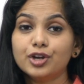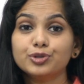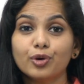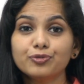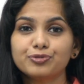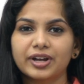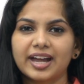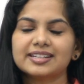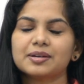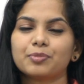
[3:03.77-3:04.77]
Don't
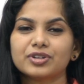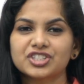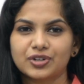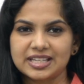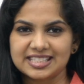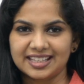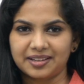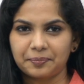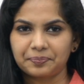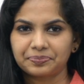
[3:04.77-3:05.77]
forget about stretching.
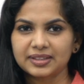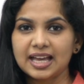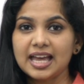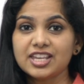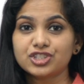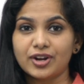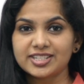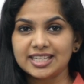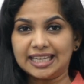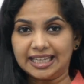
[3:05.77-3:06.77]

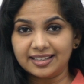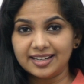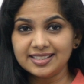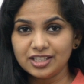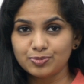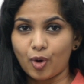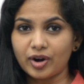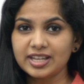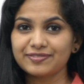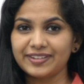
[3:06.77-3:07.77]
Stretching increases
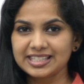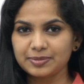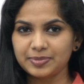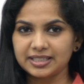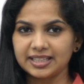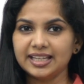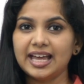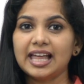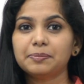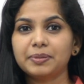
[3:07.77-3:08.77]
body's flexibility,
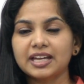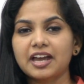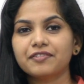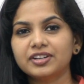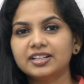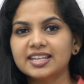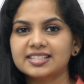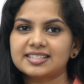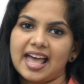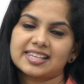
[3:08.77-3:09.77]
helping everyday's
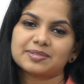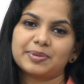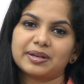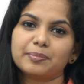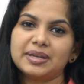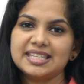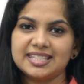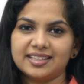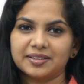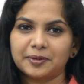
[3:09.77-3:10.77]
tasks become
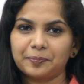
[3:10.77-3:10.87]
easier.